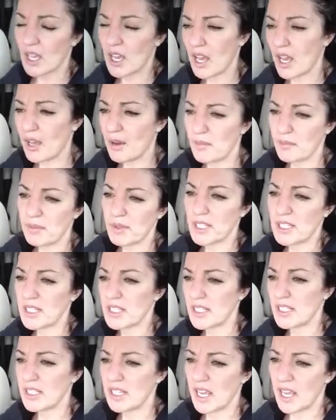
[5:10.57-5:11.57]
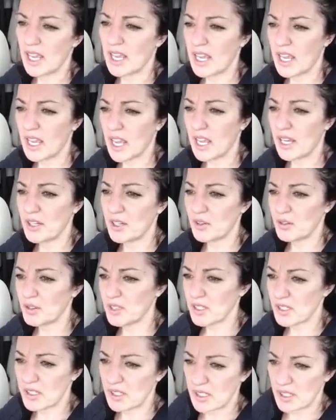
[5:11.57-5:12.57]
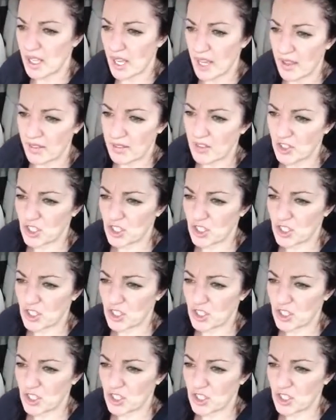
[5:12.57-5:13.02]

um, but today I noticed that